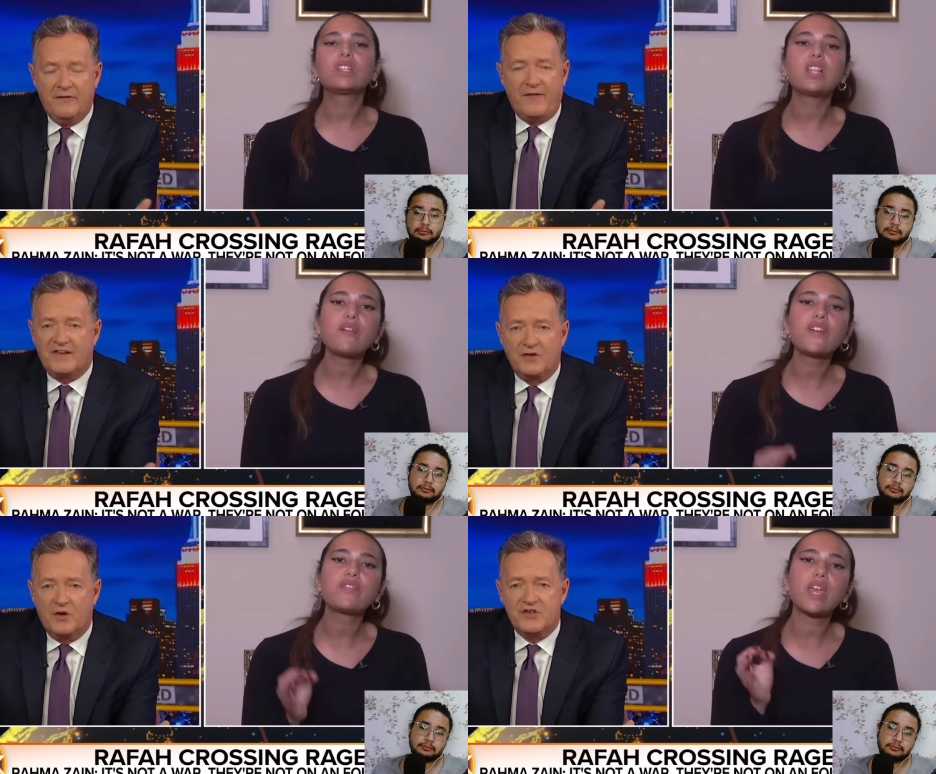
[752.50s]
Speaker 1: I would
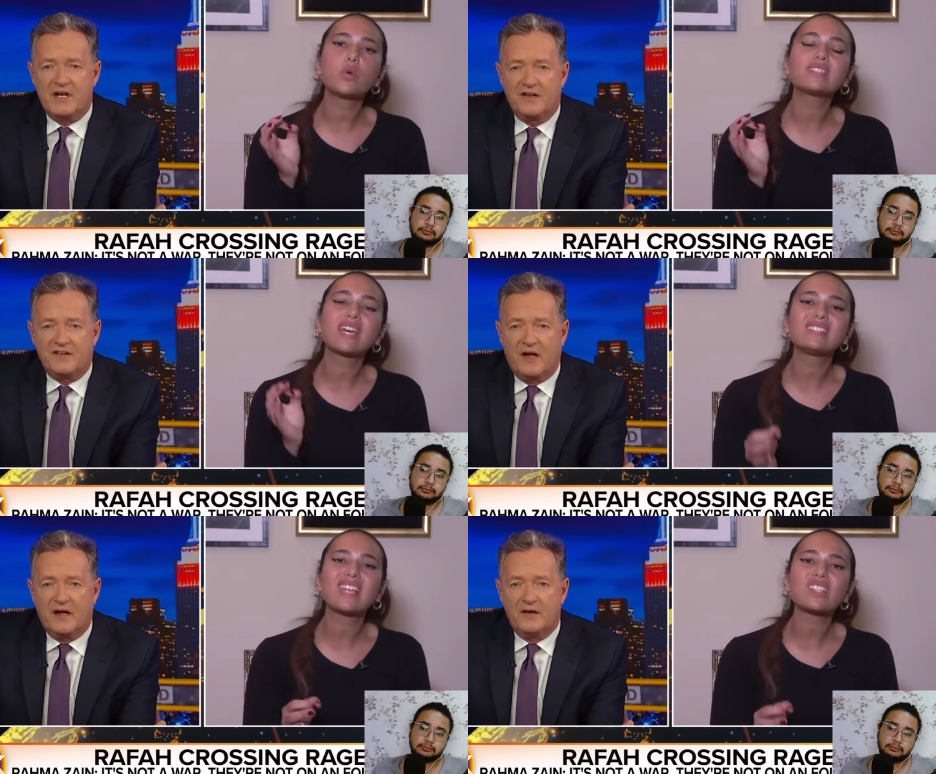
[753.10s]
love if they
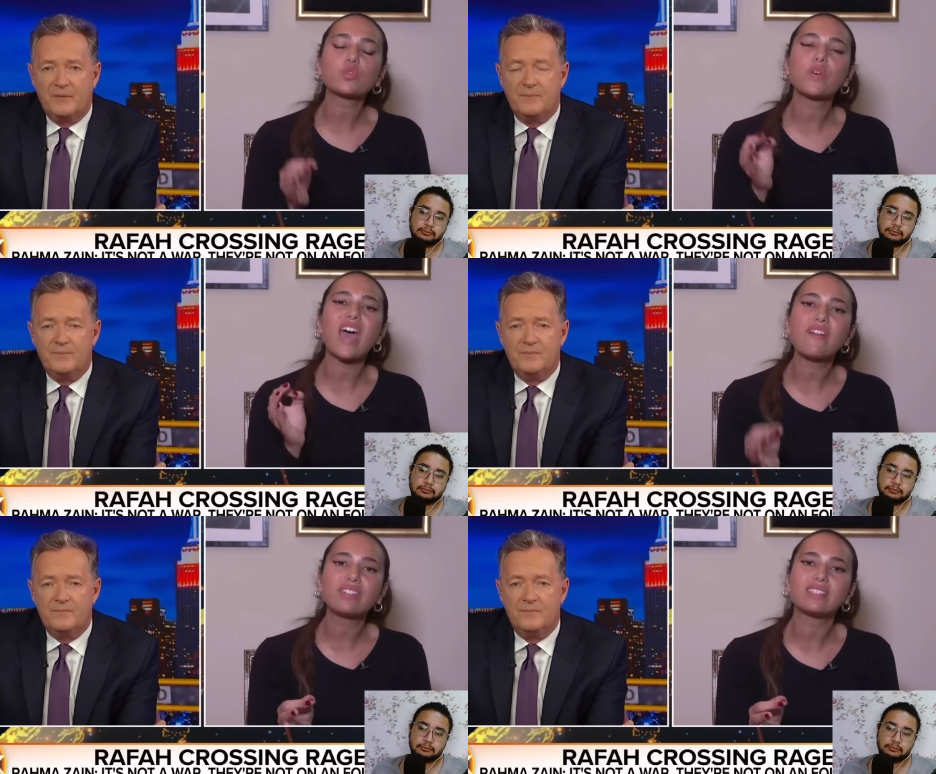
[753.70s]
genocide? would
Speaker 2: contest
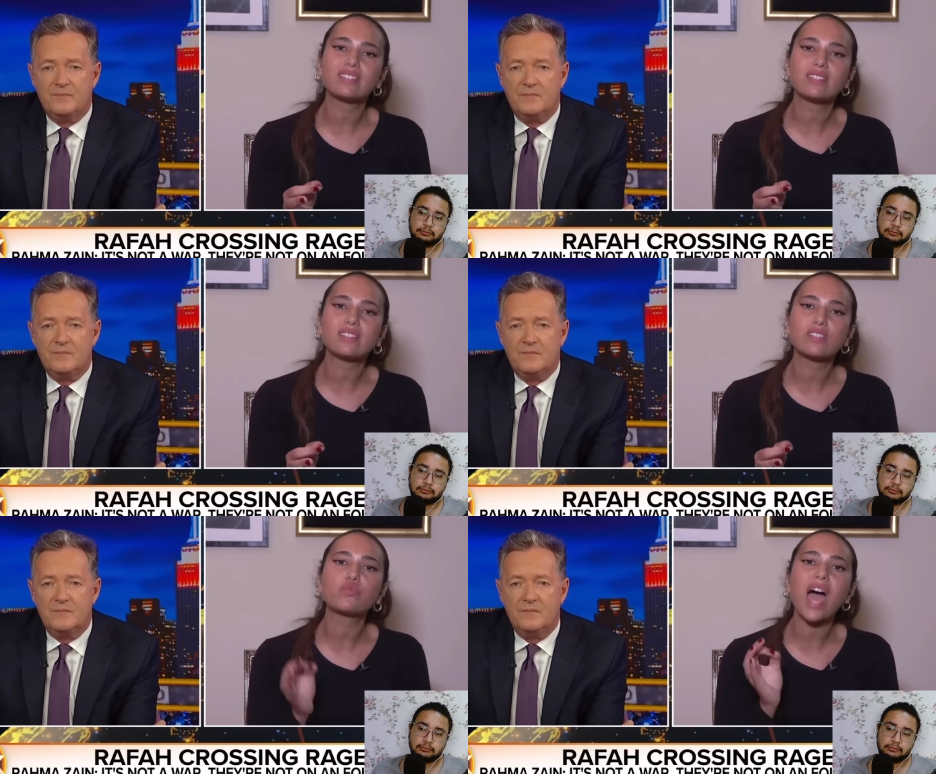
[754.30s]
with evidence
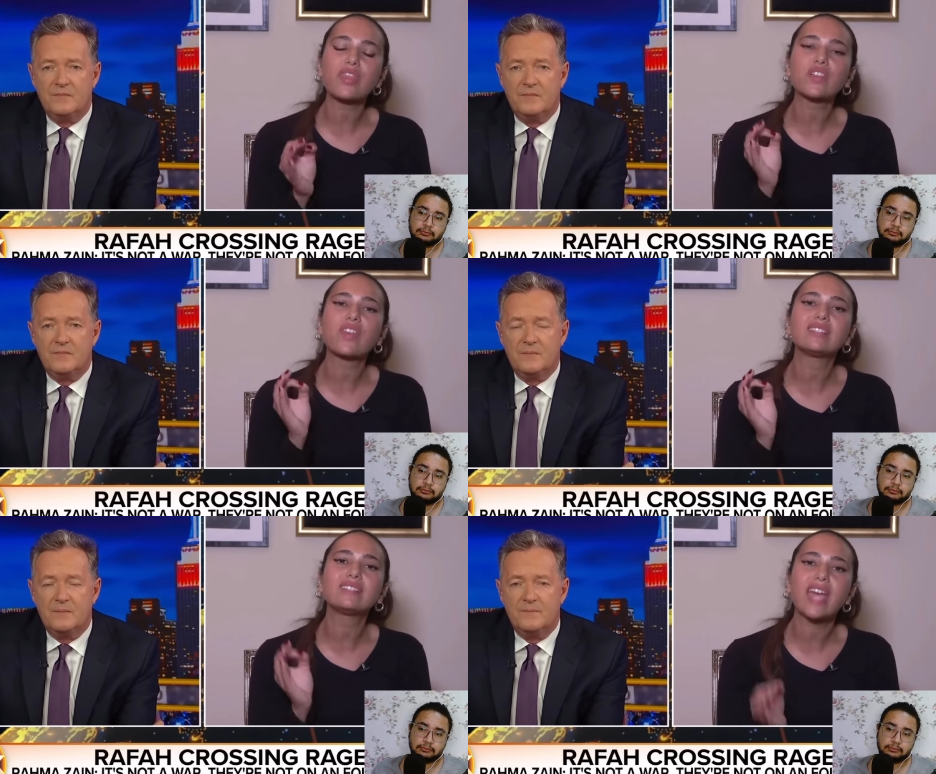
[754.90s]

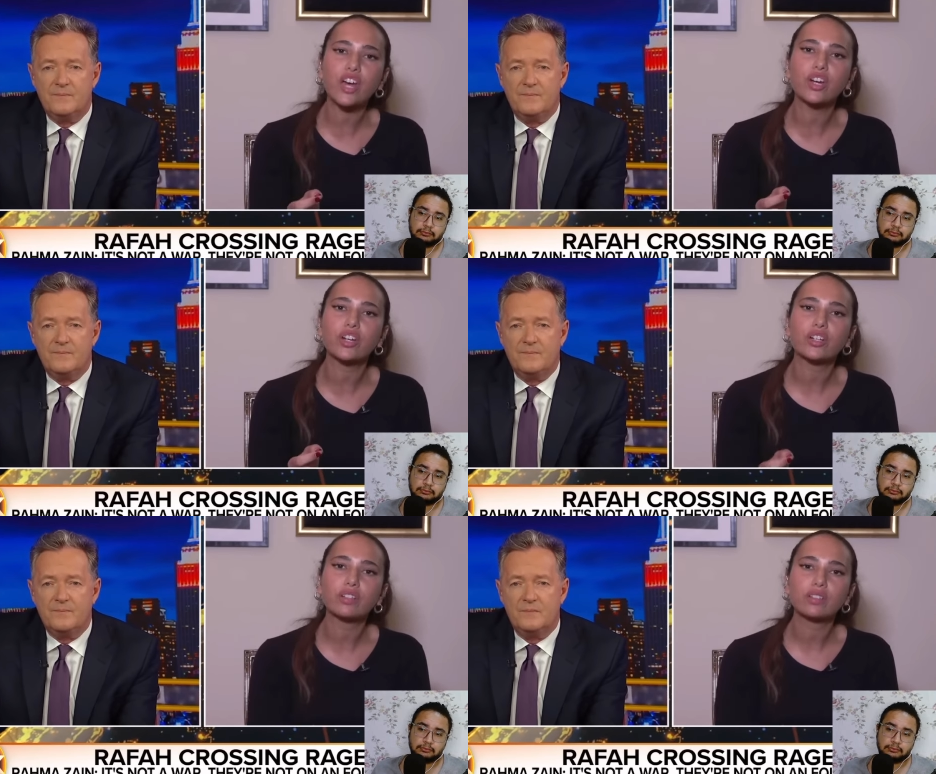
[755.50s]
rather than
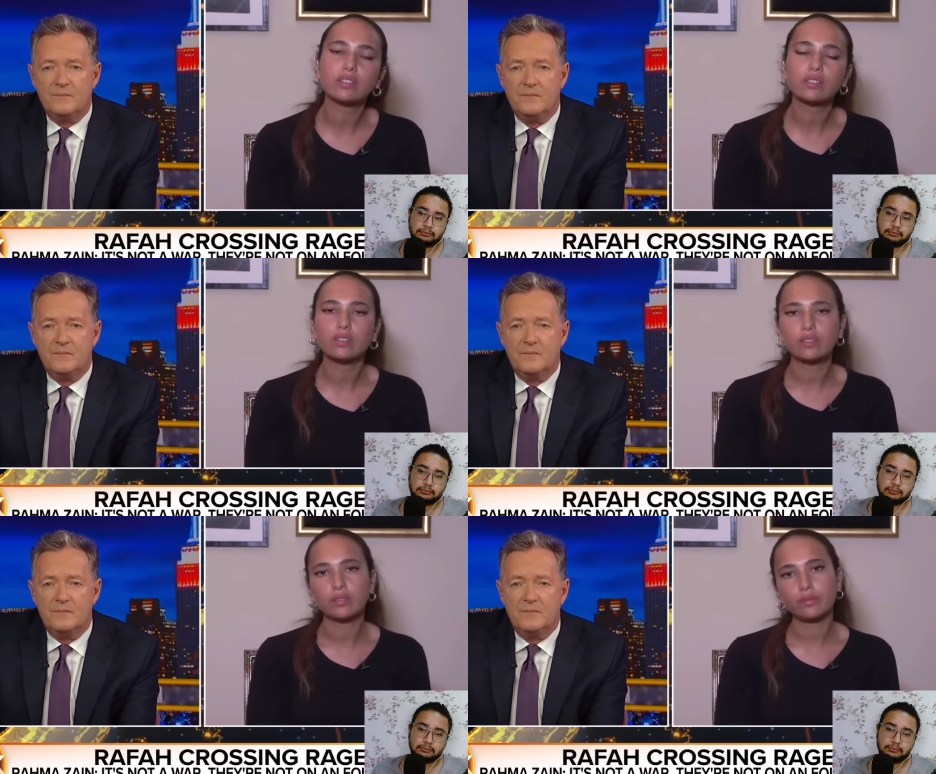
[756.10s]
terror.
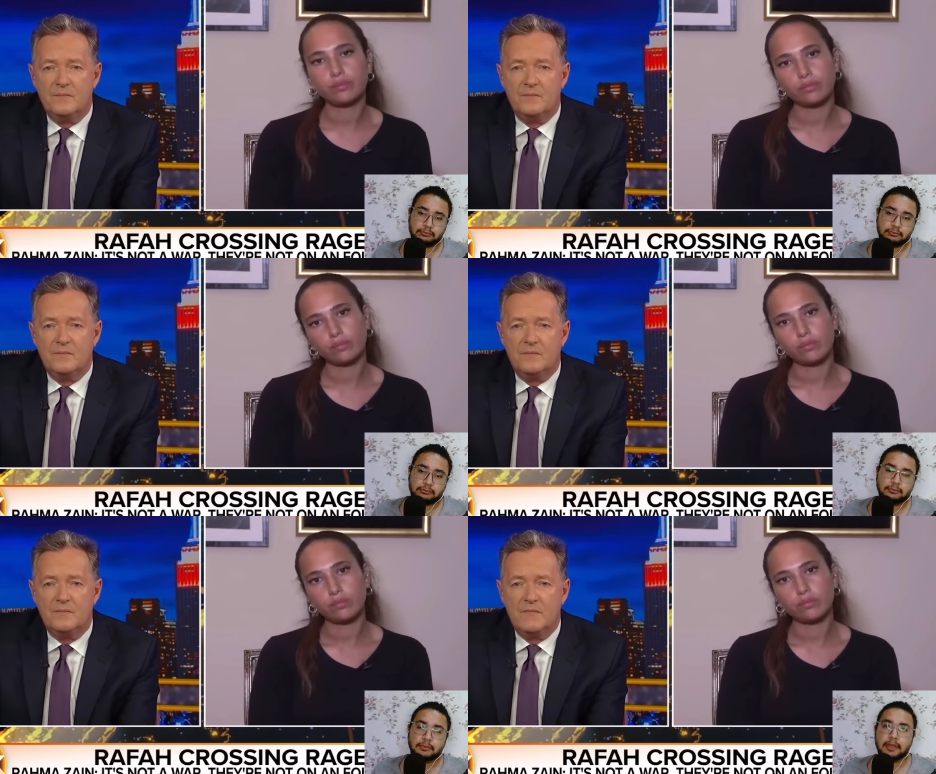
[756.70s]

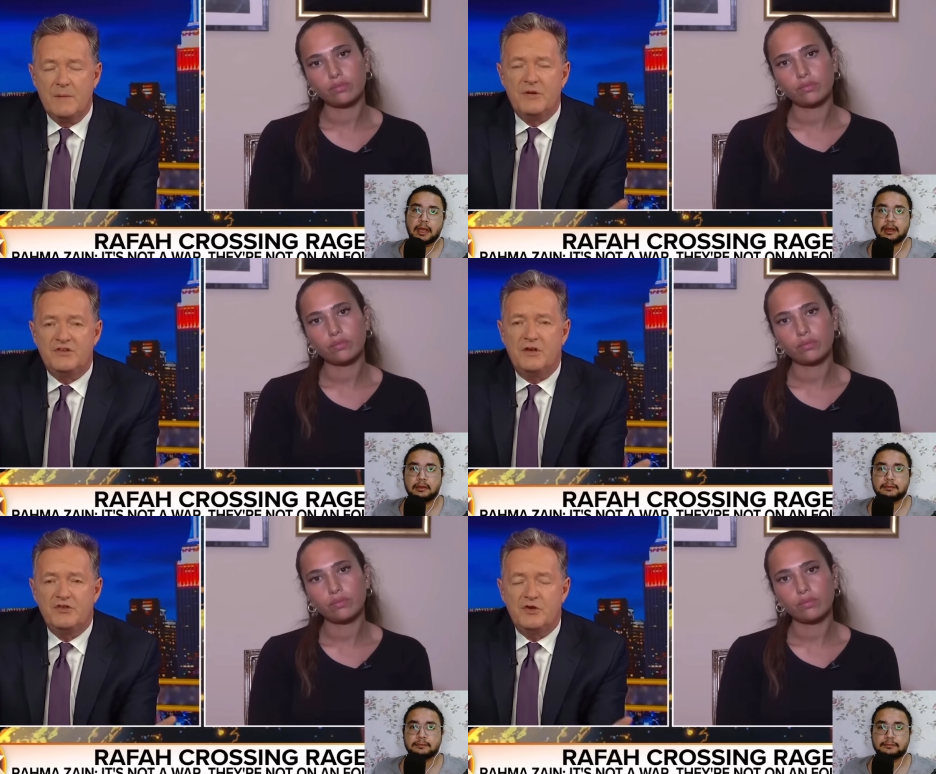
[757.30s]
Speaker 1: Yeah. yeah but
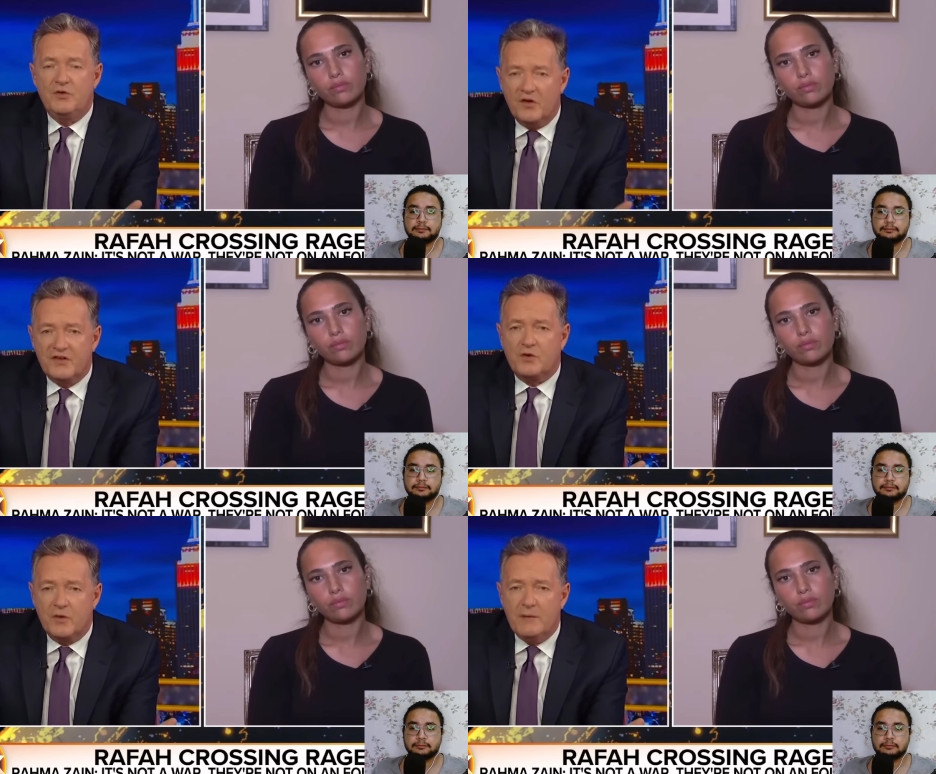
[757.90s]
do, do, you not
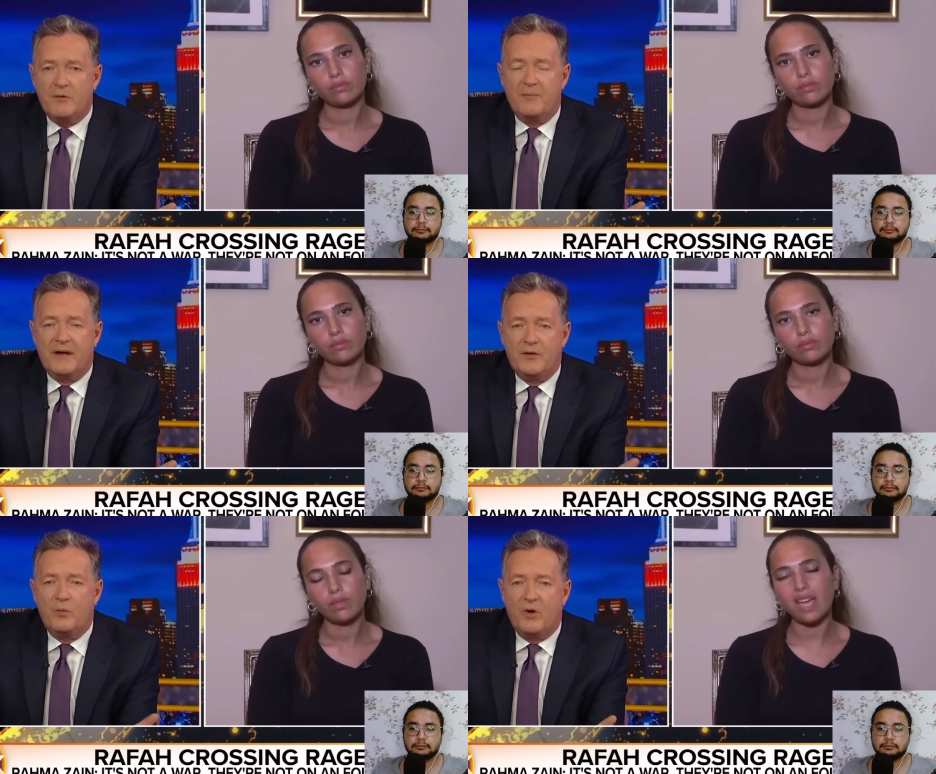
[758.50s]
agree with
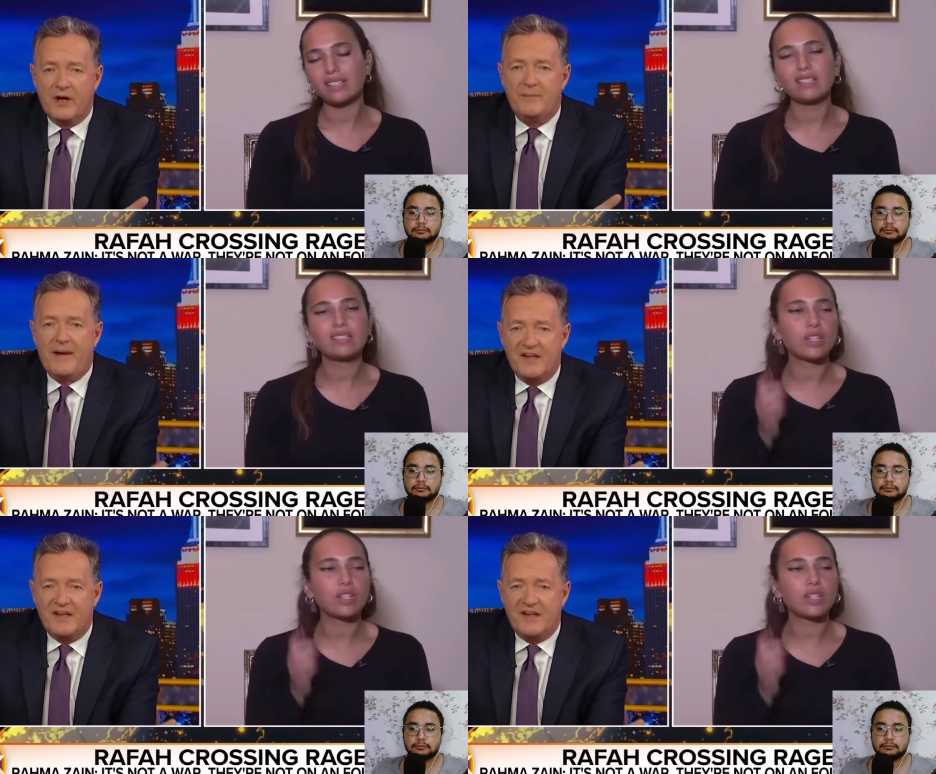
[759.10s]
me that what I